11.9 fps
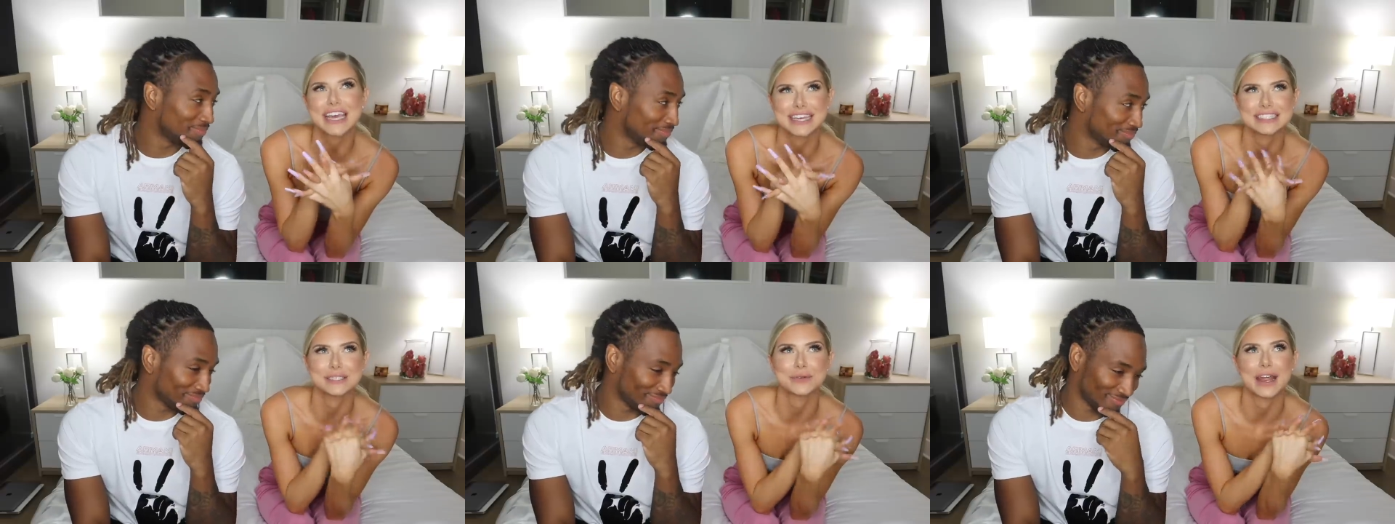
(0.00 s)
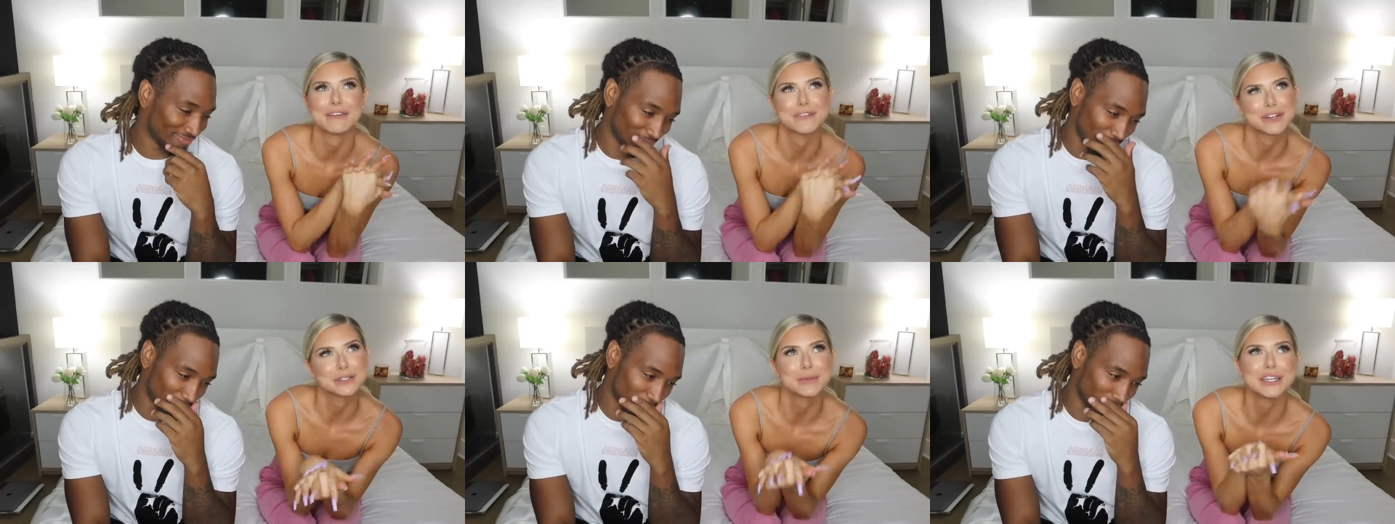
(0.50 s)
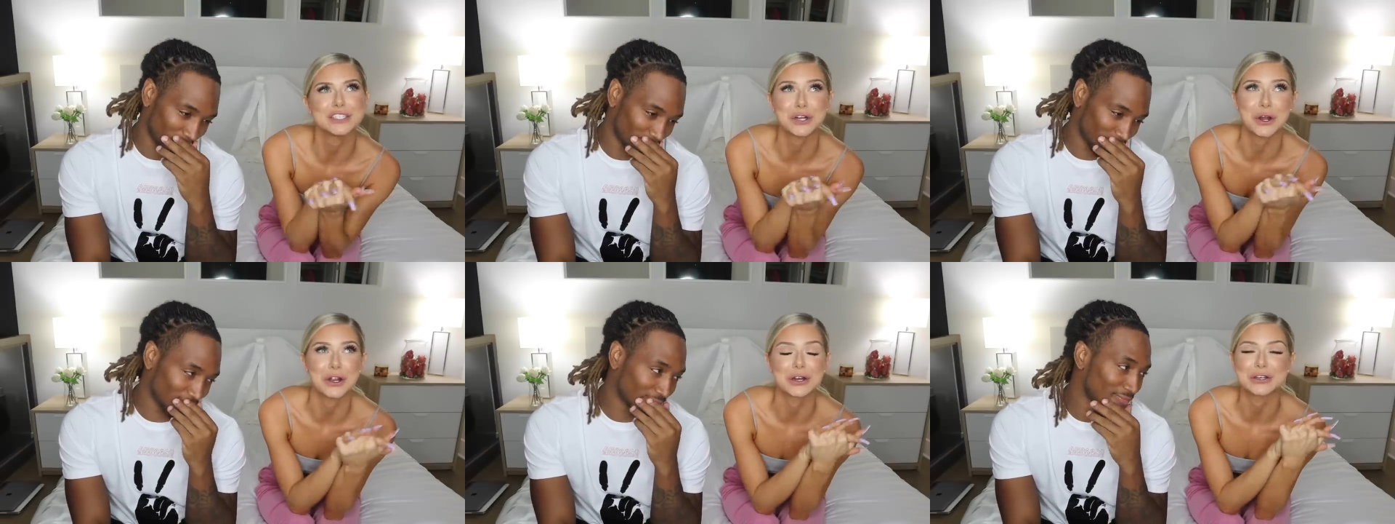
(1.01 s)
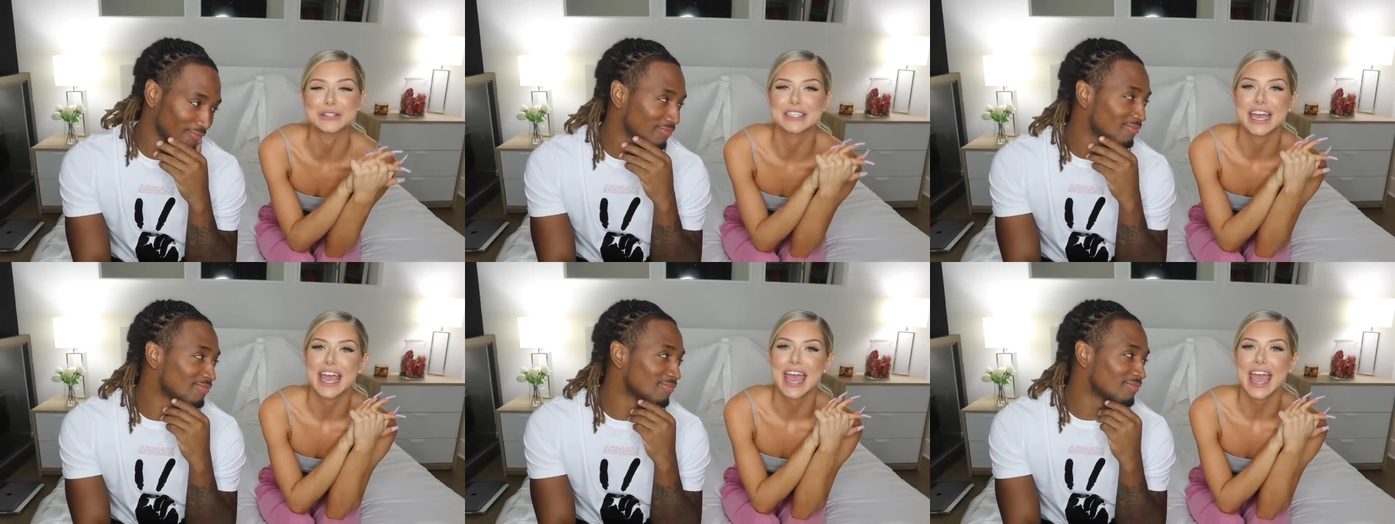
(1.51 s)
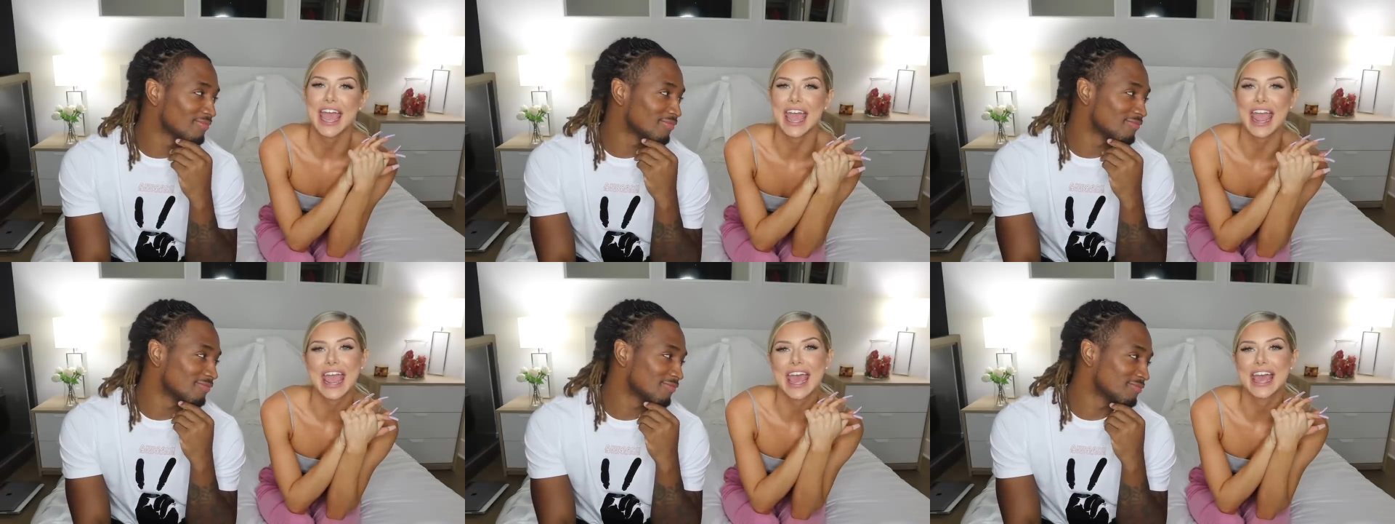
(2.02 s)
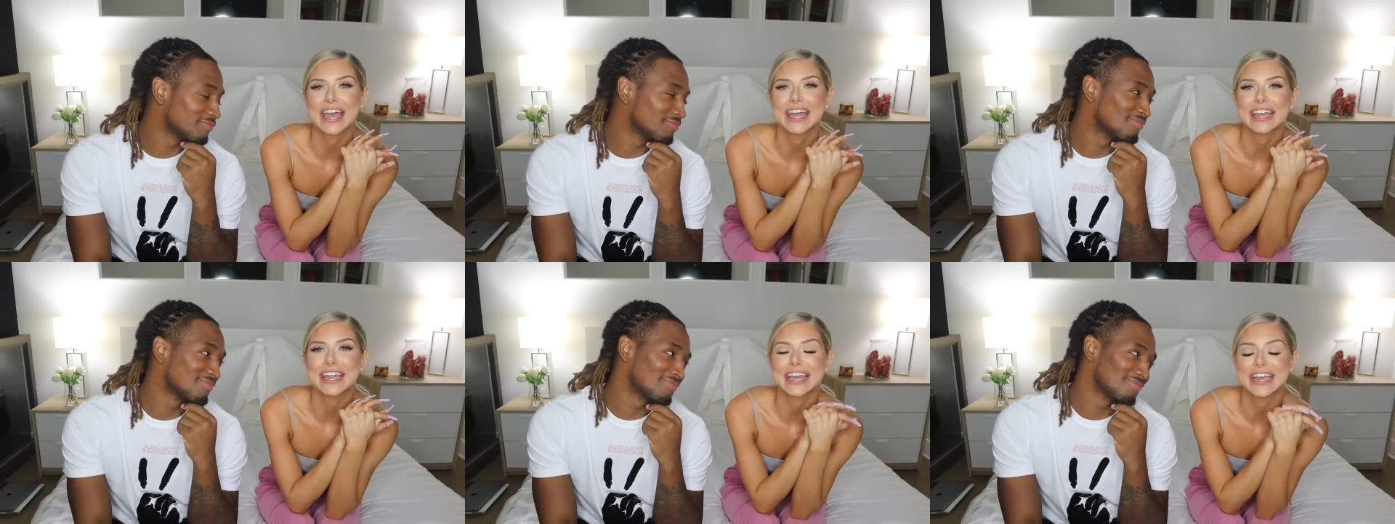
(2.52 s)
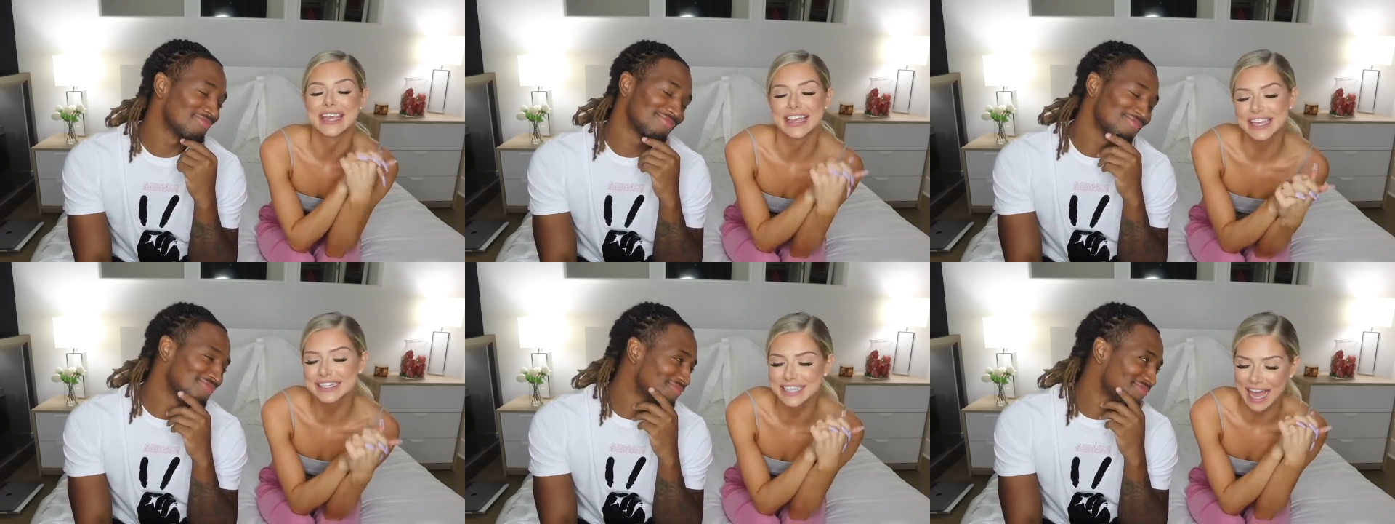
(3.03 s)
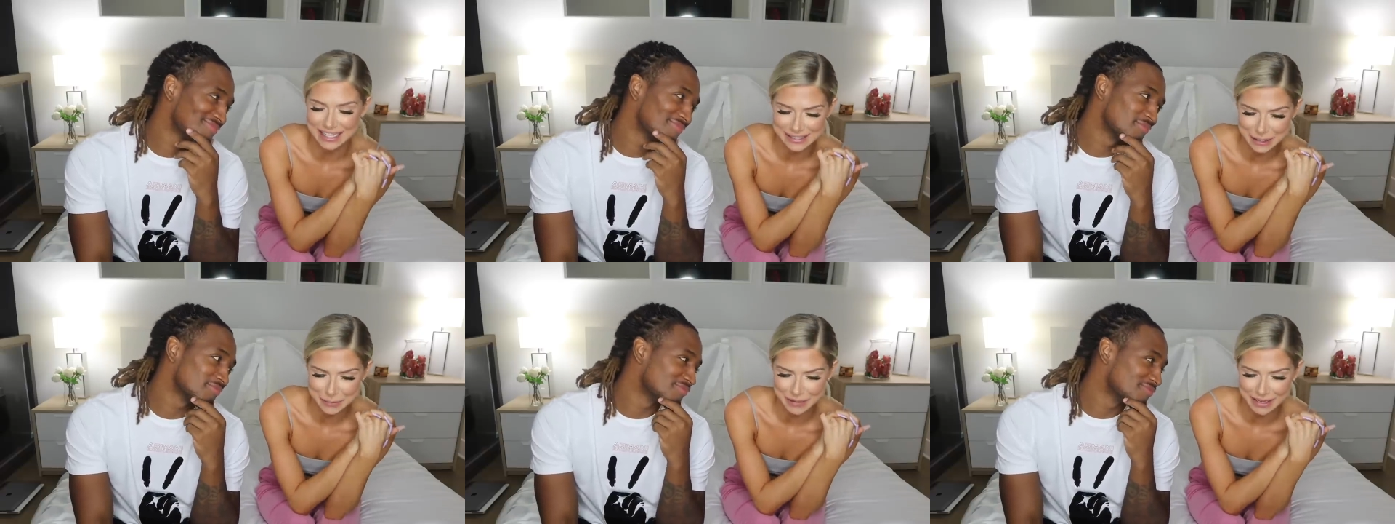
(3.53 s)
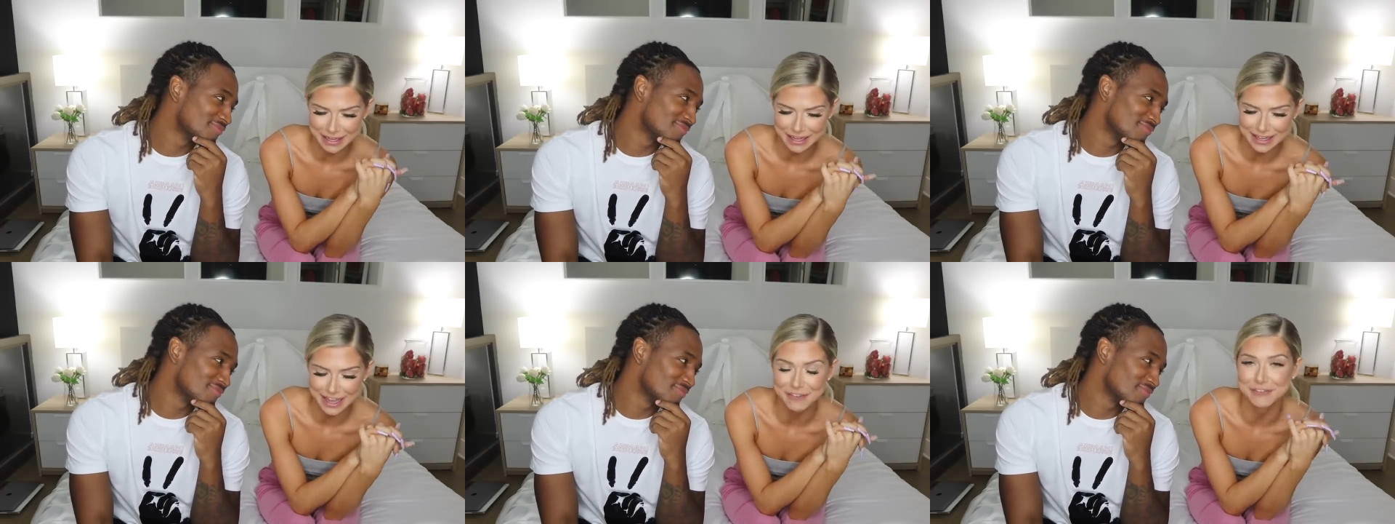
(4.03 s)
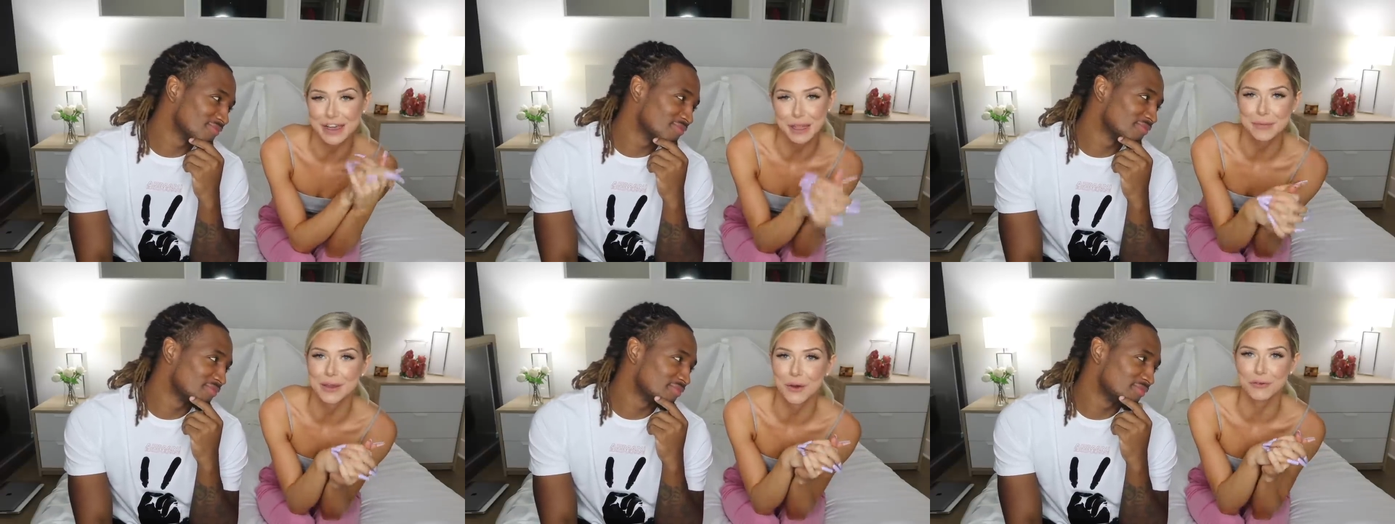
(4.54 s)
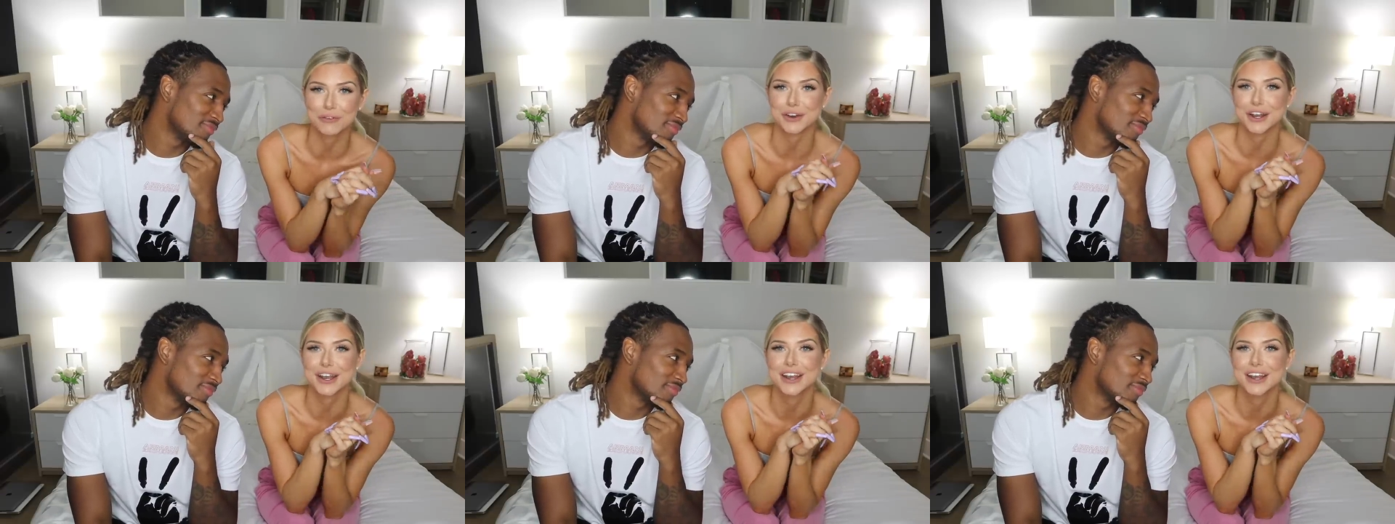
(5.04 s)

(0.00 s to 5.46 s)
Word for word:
Speaker 1: kiss is when I first met Charles mm -hmm. and he texted me, invite me over.